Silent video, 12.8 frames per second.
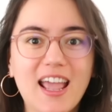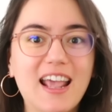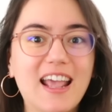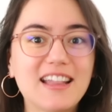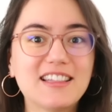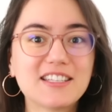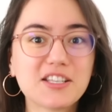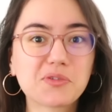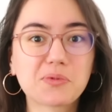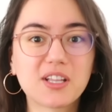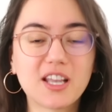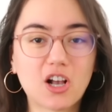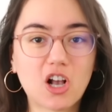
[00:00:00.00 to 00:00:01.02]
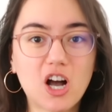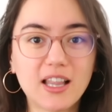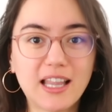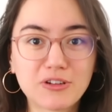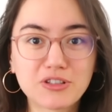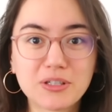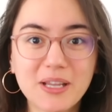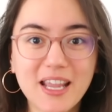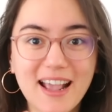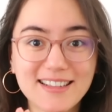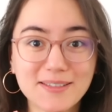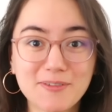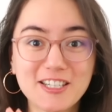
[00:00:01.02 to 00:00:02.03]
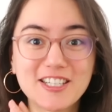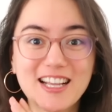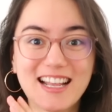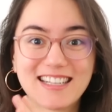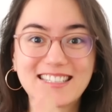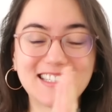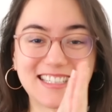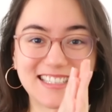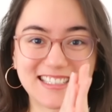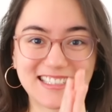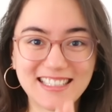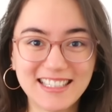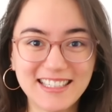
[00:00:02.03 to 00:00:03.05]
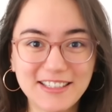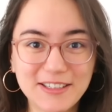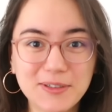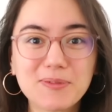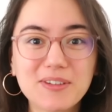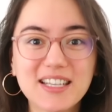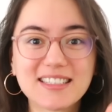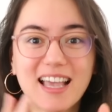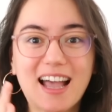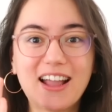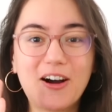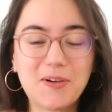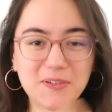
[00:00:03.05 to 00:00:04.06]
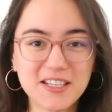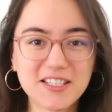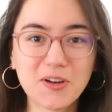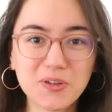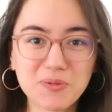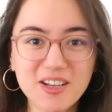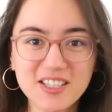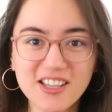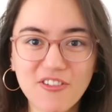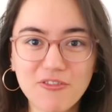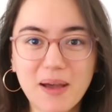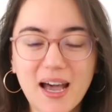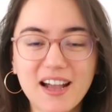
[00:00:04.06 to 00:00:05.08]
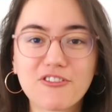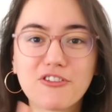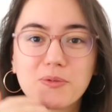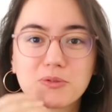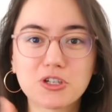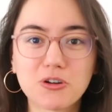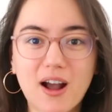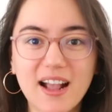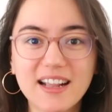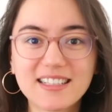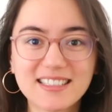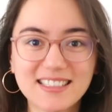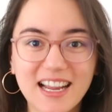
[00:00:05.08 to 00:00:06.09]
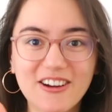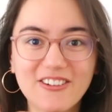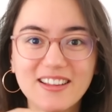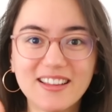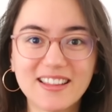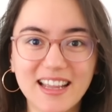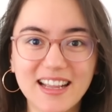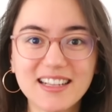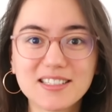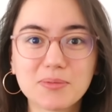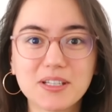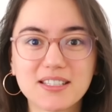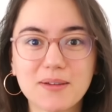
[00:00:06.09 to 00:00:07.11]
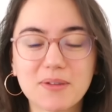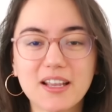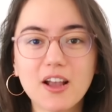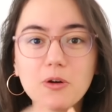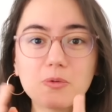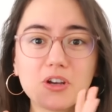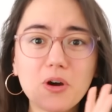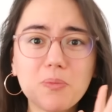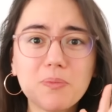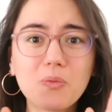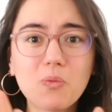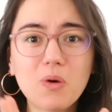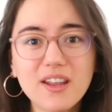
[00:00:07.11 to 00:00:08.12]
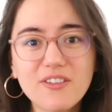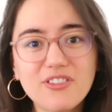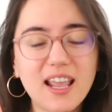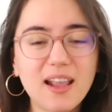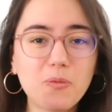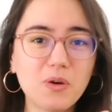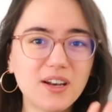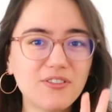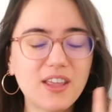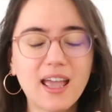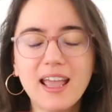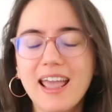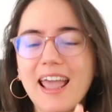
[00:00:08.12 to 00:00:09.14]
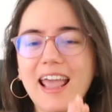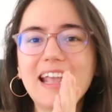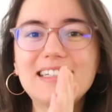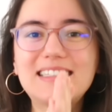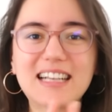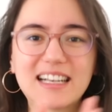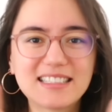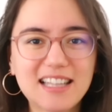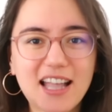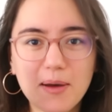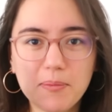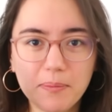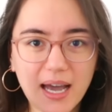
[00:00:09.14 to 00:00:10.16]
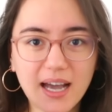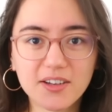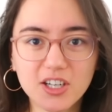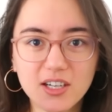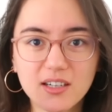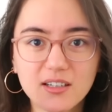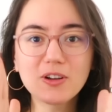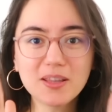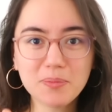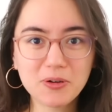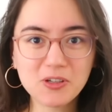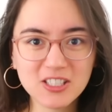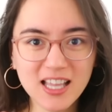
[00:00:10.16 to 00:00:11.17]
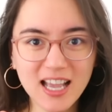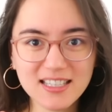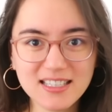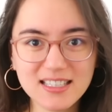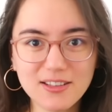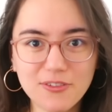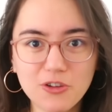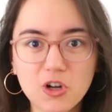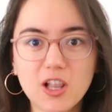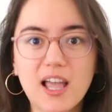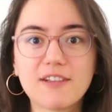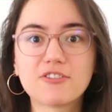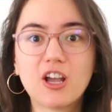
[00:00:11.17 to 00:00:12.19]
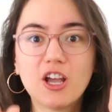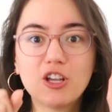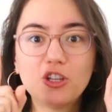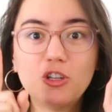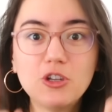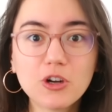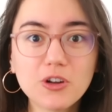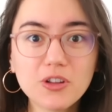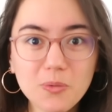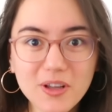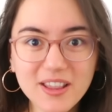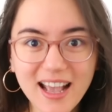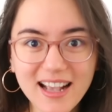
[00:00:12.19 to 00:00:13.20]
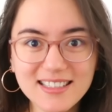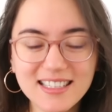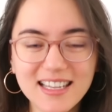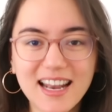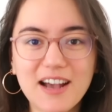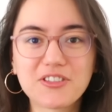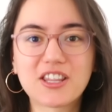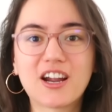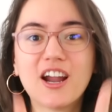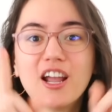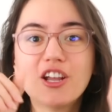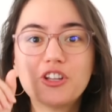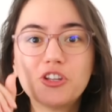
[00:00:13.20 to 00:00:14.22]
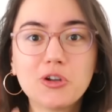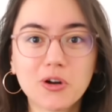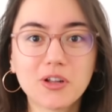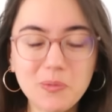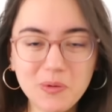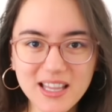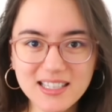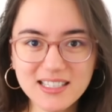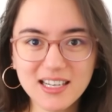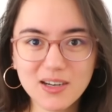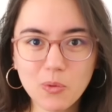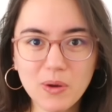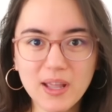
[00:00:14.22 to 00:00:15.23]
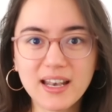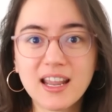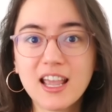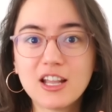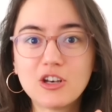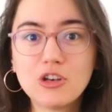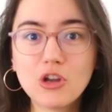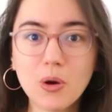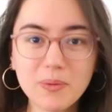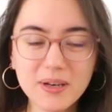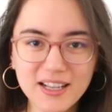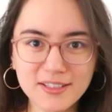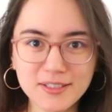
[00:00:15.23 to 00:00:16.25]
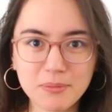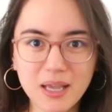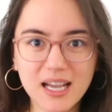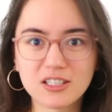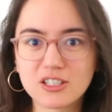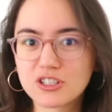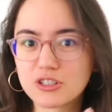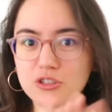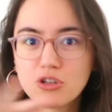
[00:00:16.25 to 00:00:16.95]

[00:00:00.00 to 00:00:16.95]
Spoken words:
And this is really a call out to me as much as it is to you, because I always hold myself back from trying scary things because I'm like, oh no, but what if that? It does not matter. You're the person that has to live your life. You're the one that has to get out there. You're the one that's gonna win. Nobody else matters.